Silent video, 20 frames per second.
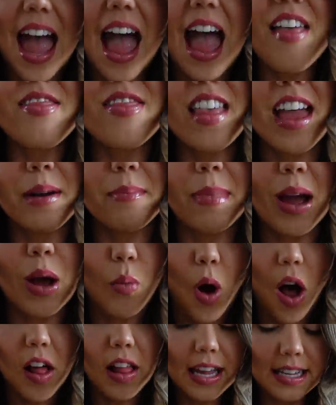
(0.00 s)
And then my
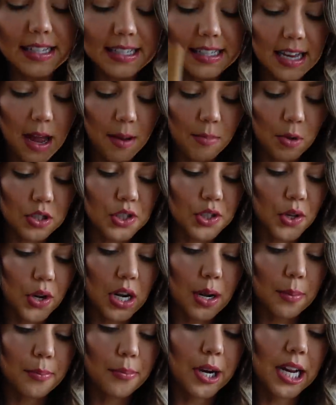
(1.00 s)
wallet. I'm also
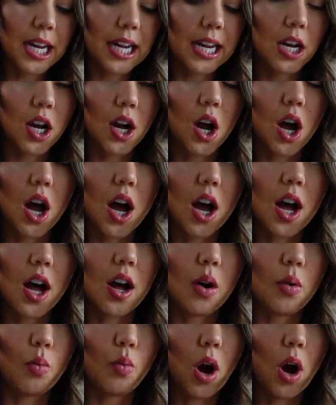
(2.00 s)
gonna bring a